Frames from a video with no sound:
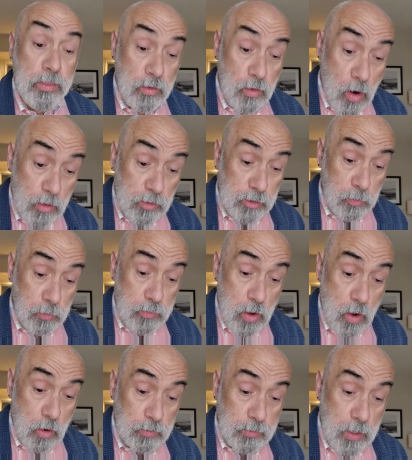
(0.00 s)
There are two in the
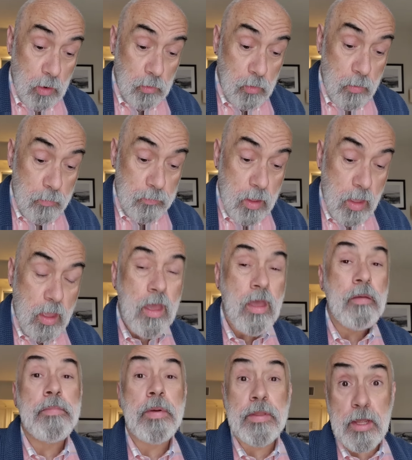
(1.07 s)
hotel room,
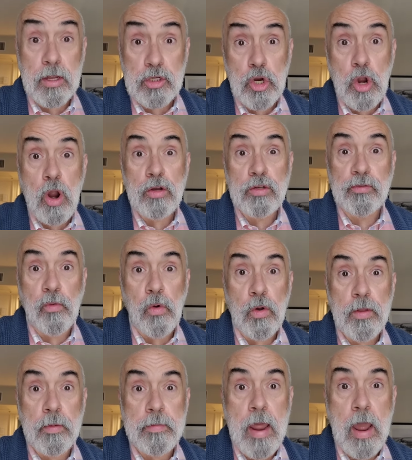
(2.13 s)
but they charge for
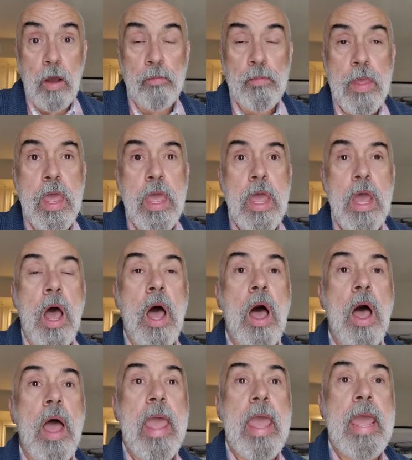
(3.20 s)
them now
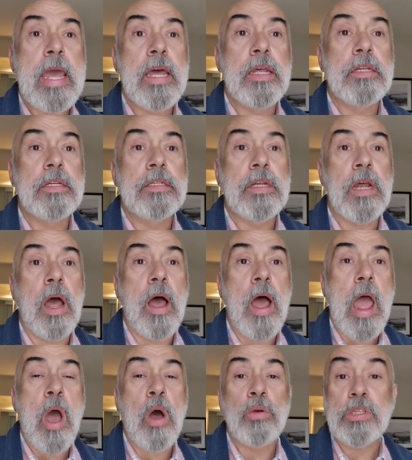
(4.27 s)
uh, and uh,
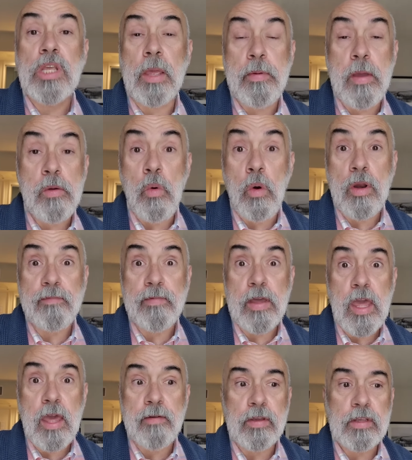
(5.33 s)
housekeeping won't
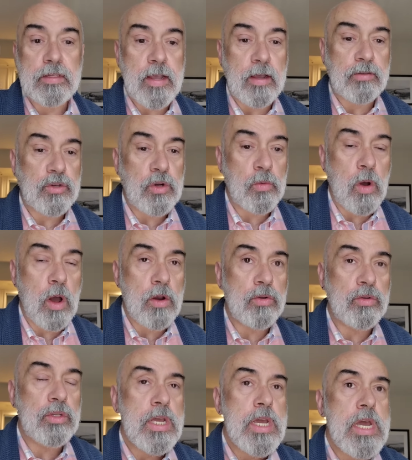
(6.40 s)
even give us extra
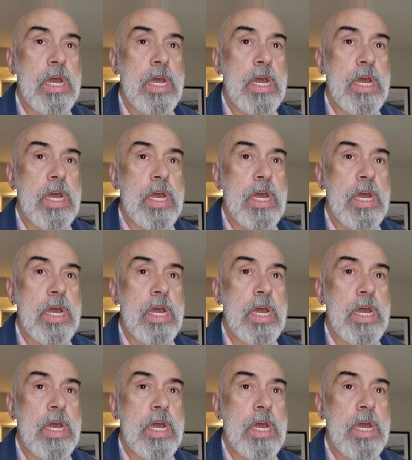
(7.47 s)
waters.